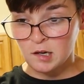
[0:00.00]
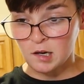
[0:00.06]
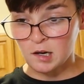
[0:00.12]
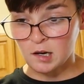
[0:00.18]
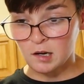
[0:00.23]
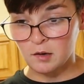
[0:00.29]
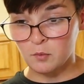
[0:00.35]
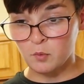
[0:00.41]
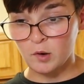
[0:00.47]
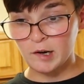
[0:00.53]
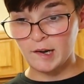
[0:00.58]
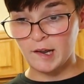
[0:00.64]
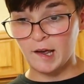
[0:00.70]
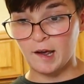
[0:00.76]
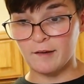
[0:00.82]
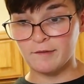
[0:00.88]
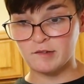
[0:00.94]

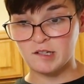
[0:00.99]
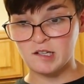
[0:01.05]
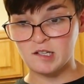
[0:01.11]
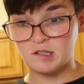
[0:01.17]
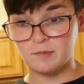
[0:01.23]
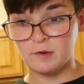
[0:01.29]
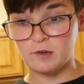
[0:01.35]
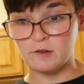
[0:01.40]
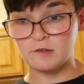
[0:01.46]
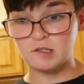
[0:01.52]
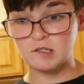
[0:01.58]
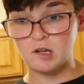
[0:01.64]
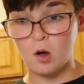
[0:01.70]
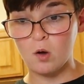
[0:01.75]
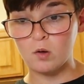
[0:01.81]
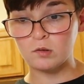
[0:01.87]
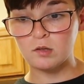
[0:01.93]
1/2 teaspoon of
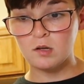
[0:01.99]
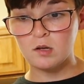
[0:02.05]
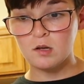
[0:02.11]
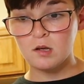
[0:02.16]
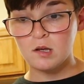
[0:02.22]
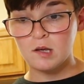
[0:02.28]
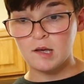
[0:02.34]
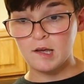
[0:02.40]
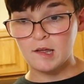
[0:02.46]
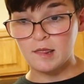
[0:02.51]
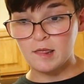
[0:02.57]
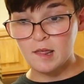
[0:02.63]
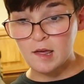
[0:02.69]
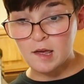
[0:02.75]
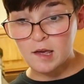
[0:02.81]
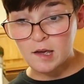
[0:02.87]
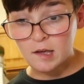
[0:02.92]
salt, and
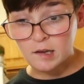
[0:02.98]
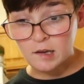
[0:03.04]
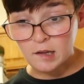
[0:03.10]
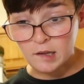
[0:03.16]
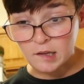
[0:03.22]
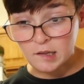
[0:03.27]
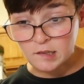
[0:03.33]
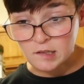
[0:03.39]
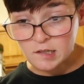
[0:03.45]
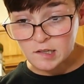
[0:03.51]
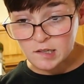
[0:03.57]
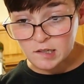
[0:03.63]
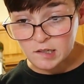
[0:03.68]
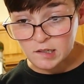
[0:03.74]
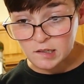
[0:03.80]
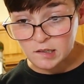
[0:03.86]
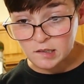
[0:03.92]
then it
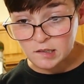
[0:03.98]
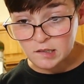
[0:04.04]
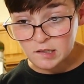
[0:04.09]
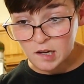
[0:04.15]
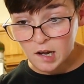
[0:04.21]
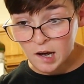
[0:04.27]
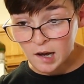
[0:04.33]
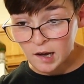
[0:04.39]
needs